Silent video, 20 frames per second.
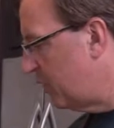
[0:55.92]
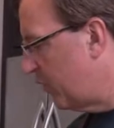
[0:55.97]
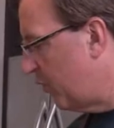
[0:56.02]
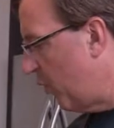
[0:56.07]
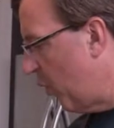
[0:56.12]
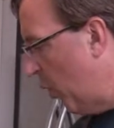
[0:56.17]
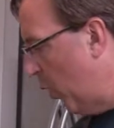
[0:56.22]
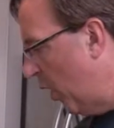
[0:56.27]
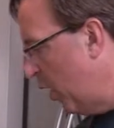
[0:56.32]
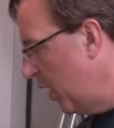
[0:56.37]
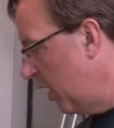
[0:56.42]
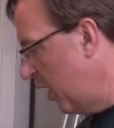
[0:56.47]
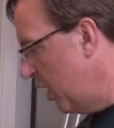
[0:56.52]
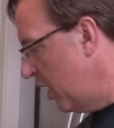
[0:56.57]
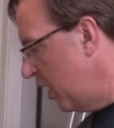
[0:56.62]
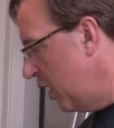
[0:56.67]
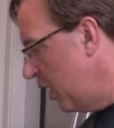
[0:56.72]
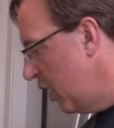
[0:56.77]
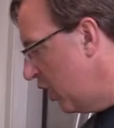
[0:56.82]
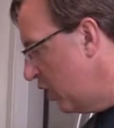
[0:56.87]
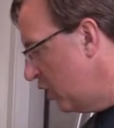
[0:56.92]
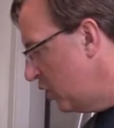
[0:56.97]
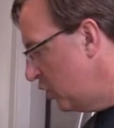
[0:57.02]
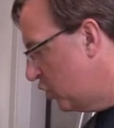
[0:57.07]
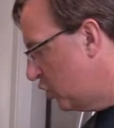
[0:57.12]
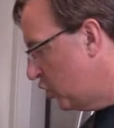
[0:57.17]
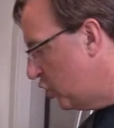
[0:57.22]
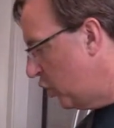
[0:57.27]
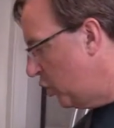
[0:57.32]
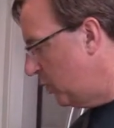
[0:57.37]
for
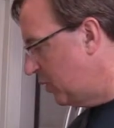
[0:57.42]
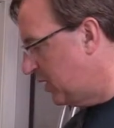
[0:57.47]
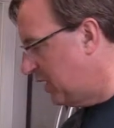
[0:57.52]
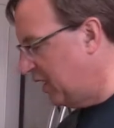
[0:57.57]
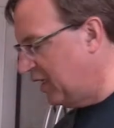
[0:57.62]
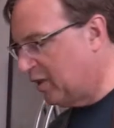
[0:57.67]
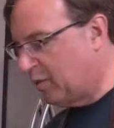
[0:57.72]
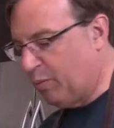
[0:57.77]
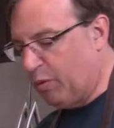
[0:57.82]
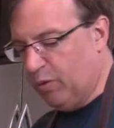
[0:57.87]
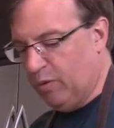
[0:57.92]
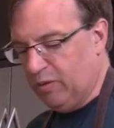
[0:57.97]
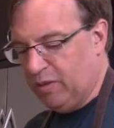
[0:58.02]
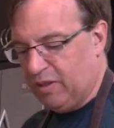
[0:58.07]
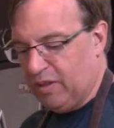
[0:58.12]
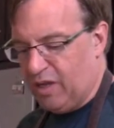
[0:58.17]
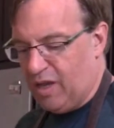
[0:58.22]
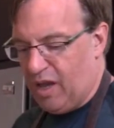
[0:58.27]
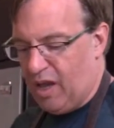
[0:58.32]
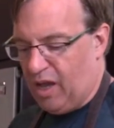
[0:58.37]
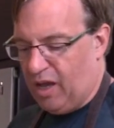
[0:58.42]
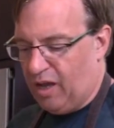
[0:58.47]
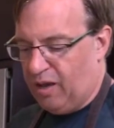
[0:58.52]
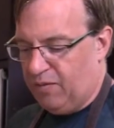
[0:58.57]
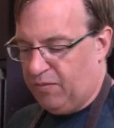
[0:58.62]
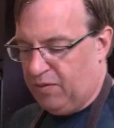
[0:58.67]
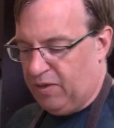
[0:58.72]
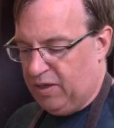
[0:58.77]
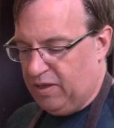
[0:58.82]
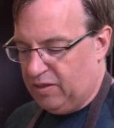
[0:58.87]
2 teaspoons
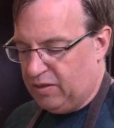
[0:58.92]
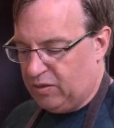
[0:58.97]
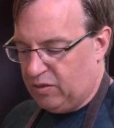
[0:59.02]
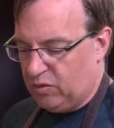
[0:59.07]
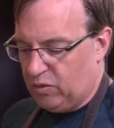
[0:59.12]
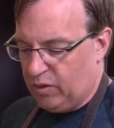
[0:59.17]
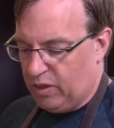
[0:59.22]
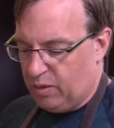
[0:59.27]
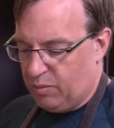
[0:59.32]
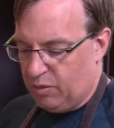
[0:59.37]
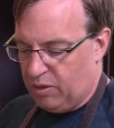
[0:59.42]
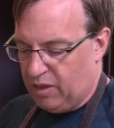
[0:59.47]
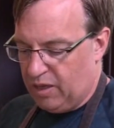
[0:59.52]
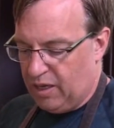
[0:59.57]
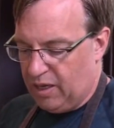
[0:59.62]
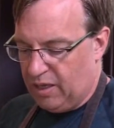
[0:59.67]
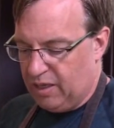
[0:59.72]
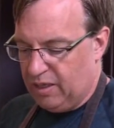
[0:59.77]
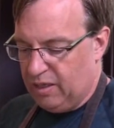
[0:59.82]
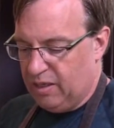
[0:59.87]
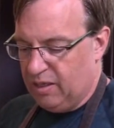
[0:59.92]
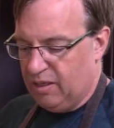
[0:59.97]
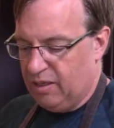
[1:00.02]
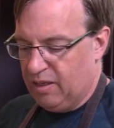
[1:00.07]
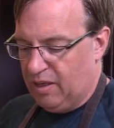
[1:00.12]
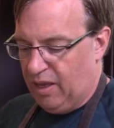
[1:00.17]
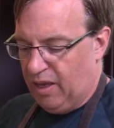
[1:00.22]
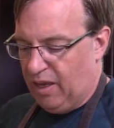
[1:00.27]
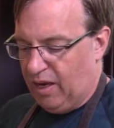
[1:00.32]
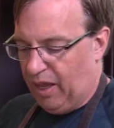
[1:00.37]
of yeast, so I can put that in.
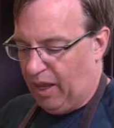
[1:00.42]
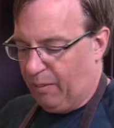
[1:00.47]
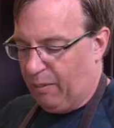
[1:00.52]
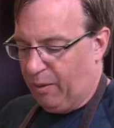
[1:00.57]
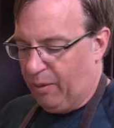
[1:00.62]
I gotta be